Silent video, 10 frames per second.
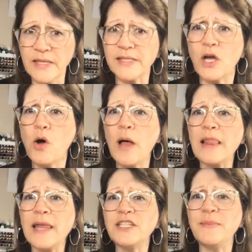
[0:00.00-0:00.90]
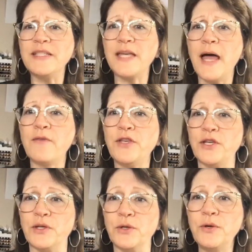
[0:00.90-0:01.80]
So let me tell
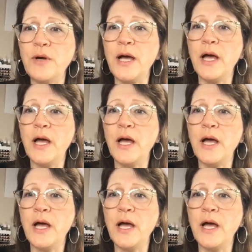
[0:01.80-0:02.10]
you